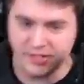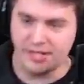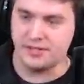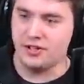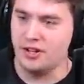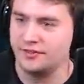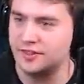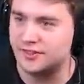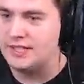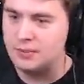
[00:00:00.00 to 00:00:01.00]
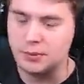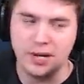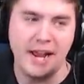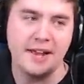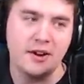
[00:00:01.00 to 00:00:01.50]
has to offer. We're
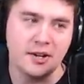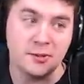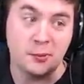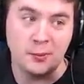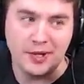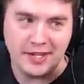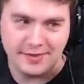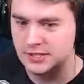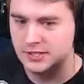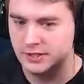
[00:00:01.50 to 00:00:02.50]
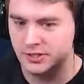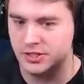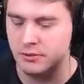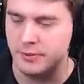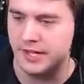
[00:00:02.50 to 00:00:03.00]
AR 20. Let's
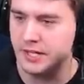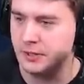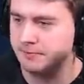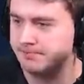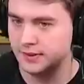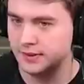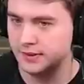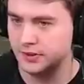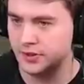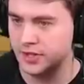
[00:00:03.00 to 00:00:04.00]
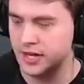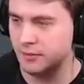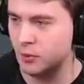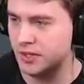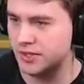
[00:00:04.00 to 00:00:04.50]
see what we can do. Let's try it,
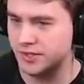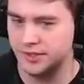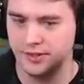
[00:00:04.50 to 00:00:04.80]
boys.